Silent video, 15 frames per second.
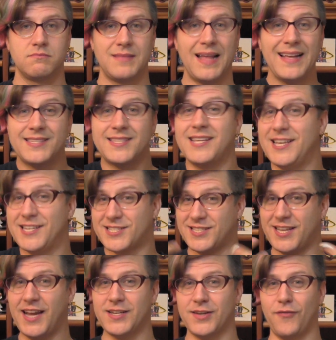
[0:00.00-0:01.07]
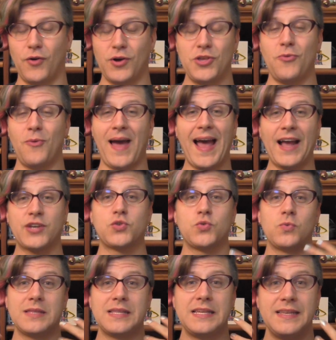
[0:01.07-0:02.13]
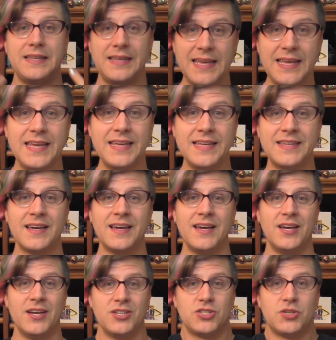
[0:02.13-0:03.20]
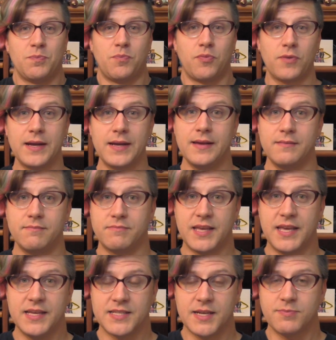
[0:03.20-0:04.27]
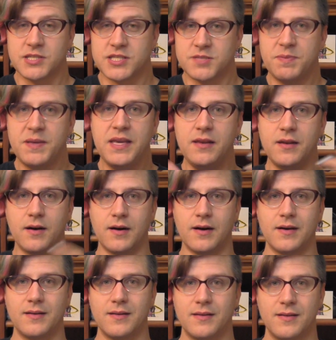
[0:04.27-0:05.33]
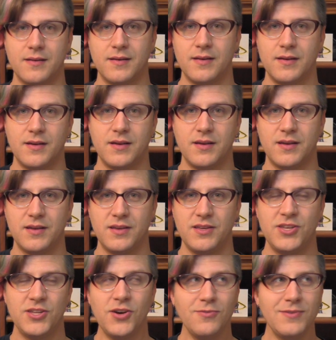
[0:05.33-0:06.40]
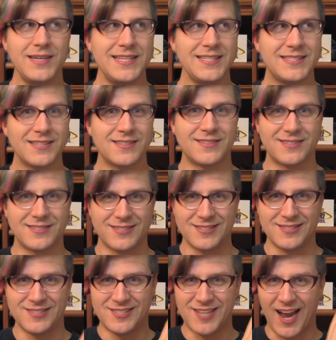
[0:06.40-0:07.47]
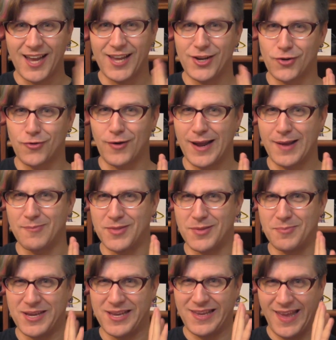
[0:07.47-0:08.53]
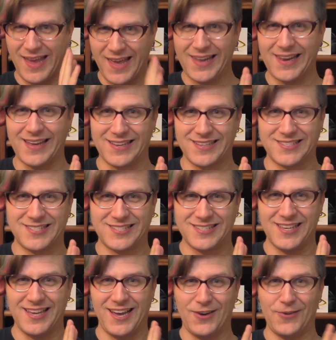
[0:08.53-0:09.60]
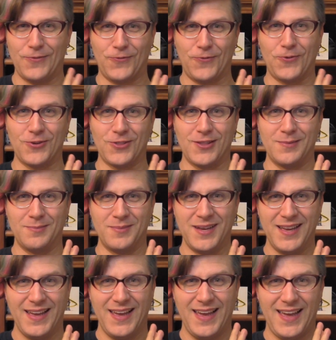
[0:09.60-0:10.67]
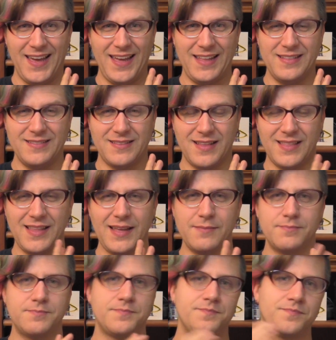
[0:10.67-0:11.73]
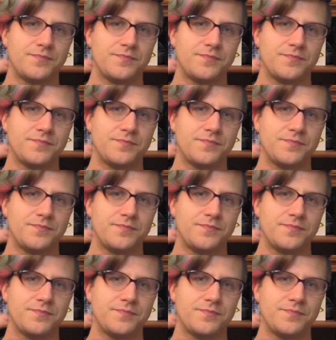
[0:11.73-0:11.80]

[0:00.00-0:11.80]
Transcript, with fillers: That's the extent of what you actually need to bring kids up to speed on. You don't need to diagram the mechanics out for them. And let